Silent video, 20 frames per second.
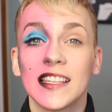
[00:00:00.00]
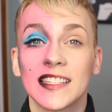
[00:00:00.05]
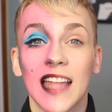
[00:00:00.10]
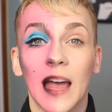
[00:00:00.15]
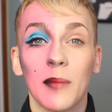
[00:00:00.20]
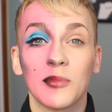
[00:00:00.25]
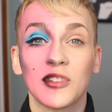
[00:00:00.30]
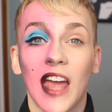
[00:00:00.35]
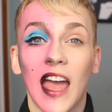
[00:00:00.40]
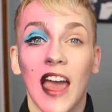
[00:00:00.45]

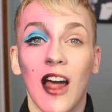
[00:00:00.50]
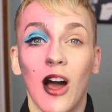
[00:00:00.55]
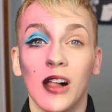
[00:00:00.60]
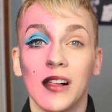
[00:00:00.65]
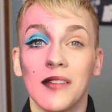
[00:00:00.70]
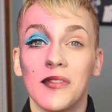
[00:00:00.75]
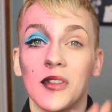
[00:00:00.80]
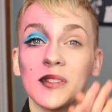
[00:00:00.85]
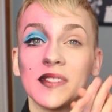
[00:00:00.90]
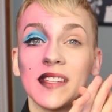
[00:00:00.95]
Snapchat,
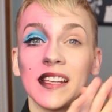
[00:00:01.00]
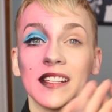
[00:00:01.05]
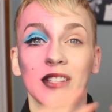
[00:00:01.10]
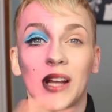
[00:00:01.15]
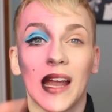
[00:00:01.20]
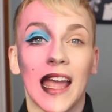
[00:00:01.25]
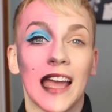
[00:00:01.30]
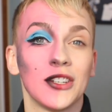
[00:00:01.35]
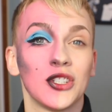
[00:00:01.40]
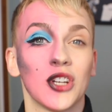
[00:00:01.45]
all of those things
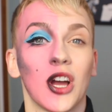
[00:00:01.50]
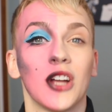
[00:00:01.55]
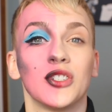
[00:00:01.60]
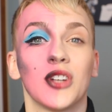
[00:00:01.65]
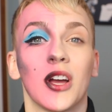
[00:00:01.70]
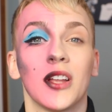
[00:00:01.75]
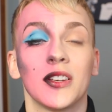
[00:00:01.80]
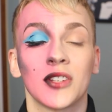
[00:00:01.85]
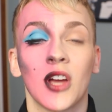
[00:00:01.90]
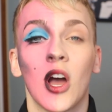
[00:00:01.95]
are at
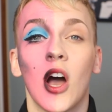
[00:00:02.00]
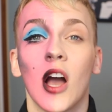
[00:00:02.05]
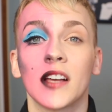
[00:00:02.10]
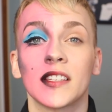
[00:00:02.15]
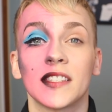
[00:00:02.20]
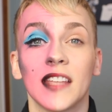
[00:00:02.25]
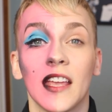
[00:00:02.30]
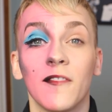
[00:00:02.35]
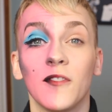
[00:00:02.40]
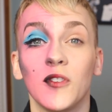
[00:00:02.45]

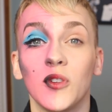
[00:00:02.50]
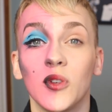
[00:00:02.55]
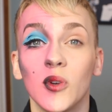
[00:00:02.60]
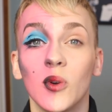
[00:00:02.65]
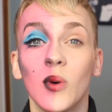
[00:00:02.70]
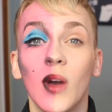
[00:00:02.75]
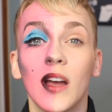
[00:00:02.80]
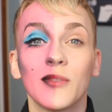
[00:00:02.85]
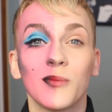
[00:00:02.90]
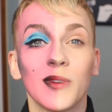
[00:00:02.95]
jonjontalks. If
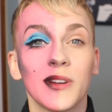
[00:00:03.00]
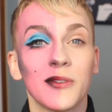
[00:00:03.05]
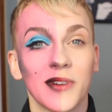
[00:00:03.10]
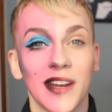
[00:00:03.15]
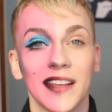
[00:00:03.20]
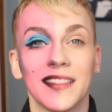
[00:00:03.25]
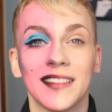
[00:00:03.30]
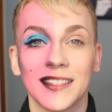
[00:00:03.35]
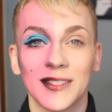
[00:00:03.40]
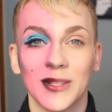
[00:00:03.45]
you
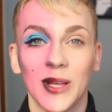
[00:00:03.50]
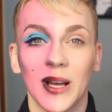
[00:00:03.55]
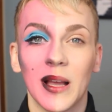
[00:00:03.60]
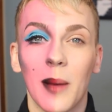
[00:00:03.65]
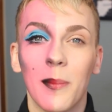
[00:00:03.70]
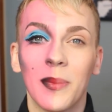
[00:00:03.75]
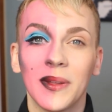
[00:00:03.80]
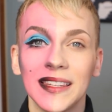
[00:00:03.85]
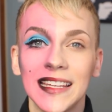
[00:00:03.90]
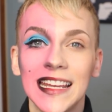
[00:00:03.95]
recreate this look,
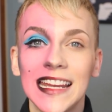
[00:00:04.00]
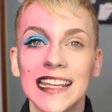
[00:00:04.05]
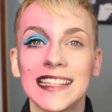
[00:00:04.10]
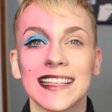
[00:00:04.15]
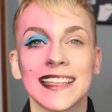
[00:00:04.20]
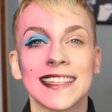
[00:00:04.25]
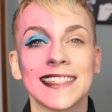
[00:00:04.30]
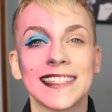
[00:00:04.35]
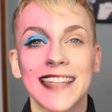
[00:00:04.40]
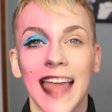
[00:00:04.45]
please
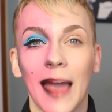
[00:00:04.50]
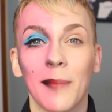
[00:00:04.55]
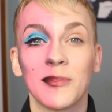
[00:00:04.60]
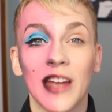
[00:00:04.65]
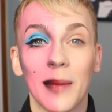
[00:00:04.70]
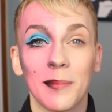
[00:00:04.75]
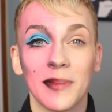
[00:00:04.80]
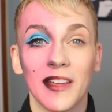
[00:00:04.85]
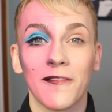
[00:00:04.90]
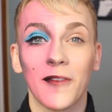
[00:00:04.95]

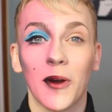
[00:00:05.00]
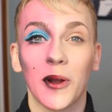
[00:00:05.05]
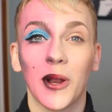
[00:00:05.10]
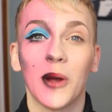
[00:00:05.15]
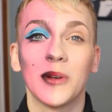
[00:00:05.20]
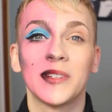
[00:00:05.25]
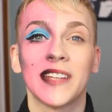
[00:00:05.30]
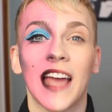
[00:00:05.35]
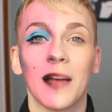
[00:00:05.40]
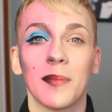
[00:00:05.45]
Snapchat me a
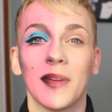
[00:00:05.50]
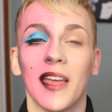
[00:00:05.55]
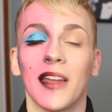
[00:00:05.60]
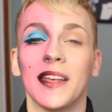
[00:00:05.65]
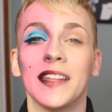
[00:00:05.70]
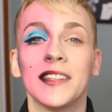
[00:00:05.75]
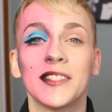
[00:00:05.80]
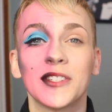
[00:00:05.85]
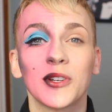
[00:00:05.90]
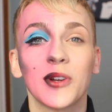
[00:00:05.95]
photo, tag me on
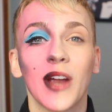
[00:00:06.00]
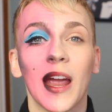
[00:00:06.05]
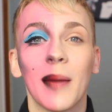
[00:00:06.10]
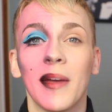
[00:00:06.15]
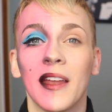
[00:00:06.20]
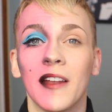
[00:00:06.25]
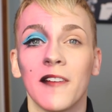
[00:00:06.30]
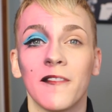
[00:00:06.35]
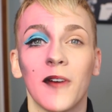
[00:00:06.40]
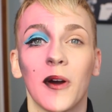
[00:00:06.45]

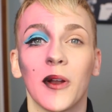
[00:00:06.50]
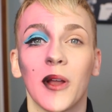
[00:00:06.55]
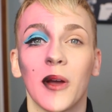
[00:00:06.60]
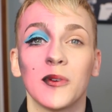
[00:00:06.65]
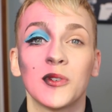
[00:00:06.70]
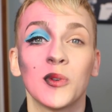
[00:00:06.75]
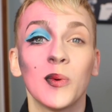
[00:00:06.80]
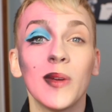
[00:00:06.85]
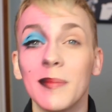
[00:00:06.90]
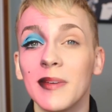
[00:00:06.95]
Instagram in a
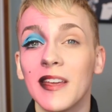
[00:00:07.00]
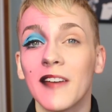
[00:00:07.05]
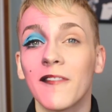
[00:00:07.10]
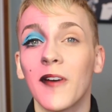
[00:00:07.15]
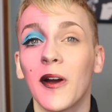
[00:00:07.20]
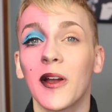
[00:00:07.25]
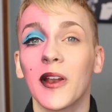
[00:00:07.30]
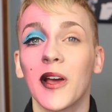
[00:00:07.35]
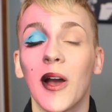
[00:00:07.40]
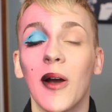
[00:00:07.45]
photo, tweet me a
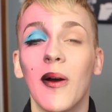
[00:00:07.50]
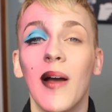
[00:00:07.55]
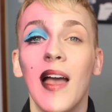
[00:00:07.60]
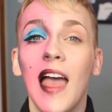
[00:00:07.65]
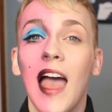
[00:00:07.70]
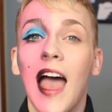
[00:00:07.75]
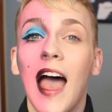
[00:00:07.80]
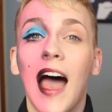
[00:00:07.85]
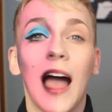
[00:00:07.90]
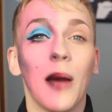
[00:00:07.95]
photo.
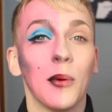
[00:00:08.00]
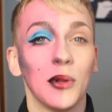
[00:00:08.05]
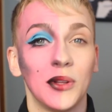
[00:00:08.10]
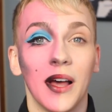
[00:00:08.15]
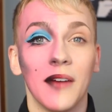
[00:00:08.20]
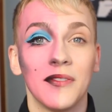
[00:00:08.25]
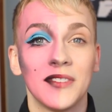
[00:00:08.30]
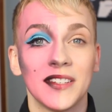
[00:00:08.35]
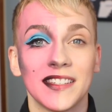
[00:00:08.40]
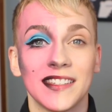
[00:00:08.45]
I would
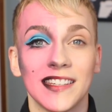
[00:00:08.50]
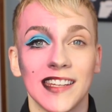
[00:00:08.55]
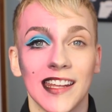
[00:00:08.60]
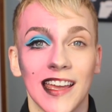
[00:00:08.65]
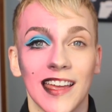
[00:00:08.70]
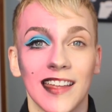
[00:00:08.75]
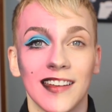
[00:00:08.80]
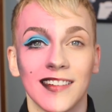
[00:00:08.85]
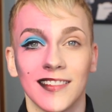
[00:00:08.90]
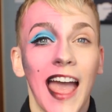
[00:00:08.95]
love to
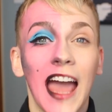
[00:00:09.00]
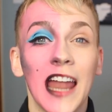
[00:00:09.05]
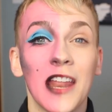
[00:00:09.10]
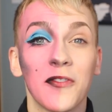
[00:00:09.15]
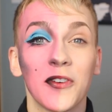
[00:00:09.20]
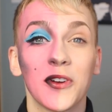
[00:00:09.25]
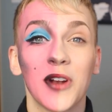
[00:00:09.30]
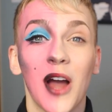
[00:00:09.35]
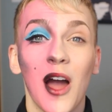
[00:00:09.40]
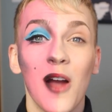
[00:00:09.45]
see it. And
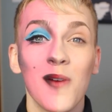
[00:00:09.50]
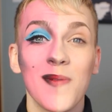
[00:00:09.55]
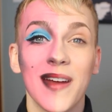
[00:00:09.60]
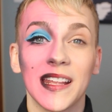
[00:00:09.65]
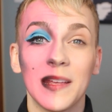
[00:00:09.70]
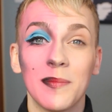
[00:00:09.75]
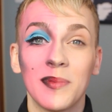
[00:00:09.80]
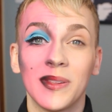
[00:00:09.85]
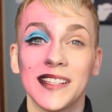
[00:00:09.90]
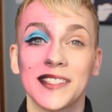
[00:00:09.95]
if you're not
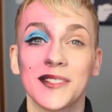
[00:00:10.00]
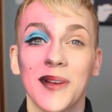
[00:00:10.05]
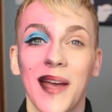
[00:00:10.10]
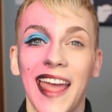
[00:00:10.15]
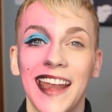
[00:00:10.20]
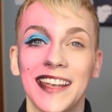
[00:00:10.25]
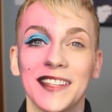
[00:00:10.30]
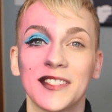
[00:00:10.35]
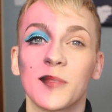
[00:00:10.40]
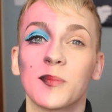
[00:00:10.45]
already, please go
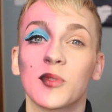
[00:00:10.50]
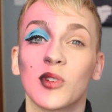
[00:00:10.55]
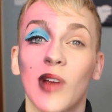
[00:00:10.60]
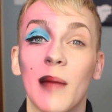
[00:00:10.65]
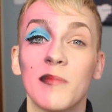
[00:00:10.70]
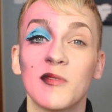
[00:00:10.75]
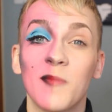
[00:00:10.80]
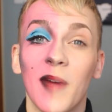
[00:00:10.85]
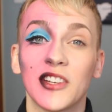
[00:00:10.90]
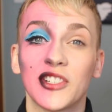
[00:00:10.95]
ahead and
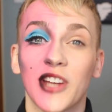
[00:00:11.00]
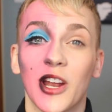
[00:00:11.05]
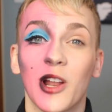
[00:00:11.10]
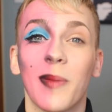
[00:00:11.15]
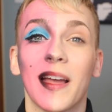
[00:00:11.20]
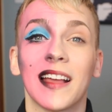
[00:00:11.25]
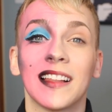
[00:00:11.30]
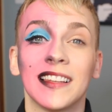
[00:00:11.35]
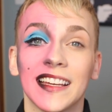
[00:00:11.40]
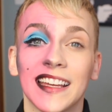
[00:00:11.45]
subscribe to my
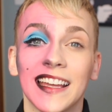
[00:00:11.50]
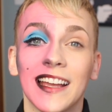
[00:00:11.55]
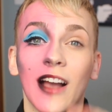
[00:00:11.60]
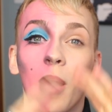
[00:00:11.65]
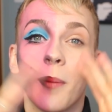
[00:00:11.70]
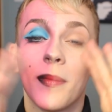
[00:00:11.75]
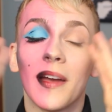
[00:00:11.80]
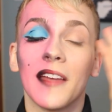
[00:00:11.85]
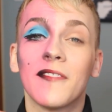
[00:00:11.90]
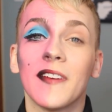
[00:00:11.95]
channel by clicking
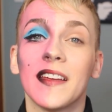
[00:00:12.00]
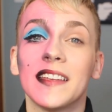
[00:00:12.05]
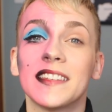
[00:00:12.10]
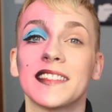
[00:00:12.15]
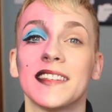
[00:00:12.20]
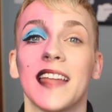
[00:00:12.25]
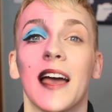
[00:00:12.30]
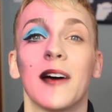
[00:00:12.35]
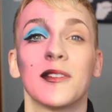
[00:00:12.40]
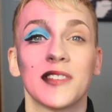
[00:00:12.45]
on my
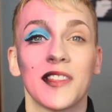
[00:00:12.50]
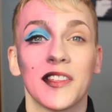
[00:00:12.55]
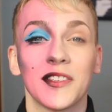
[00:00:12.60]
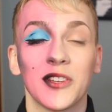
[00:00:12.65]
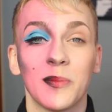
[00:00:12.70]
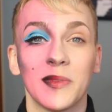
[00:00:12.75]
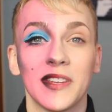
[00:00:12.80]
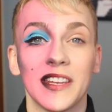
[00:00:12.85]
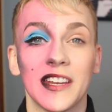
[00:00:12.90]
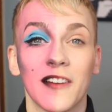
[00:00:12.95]
face now so that
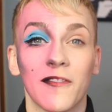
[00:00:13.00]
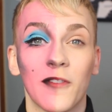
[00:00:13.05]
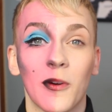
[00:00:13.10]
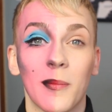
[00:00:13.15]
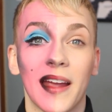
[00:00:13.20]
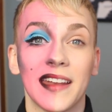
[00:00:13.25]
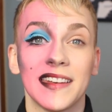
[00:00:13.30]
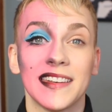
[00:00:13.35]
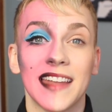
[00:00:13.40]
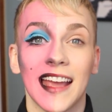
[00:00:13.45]
you'll be here for
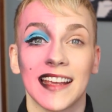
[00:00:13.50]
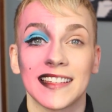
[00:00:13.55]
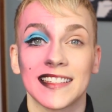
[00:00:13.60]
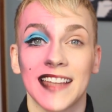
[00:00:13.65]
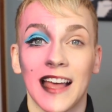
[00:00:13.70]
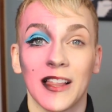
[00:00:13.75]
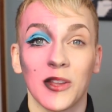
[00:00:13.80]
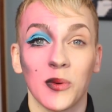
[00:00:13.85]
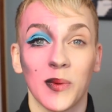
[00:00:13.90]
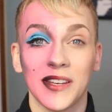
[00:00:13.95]
my next
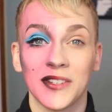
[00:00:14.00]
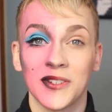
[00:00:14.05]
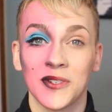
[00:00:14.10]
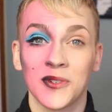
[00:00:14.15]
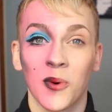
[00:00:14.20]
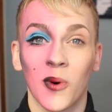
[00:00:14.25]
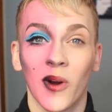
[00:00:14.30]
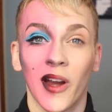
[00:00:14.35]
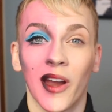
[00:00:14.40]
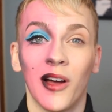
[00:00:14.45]
Halloween
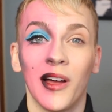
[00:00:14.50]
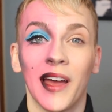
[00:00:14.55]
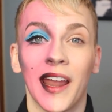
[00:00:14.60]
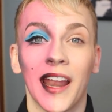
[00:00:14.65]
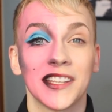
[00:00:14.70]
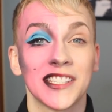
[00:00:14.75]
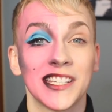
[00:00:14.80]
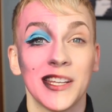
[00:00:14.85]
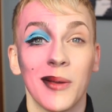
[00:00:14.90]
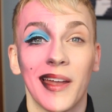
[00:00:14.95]
tutorial,
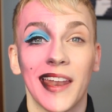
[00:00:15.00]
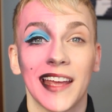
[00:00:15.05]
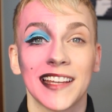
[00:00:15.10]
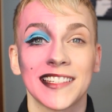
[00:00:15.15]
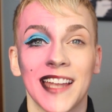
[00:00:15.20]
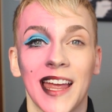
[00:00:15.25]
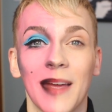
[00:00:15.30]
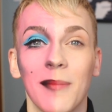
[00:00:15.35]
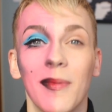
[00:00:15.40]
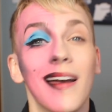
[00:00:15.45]
and I'll see you all
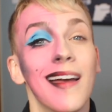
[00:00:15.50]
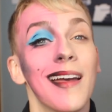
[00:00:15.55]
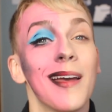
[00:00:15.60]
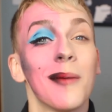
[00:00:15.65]
next time.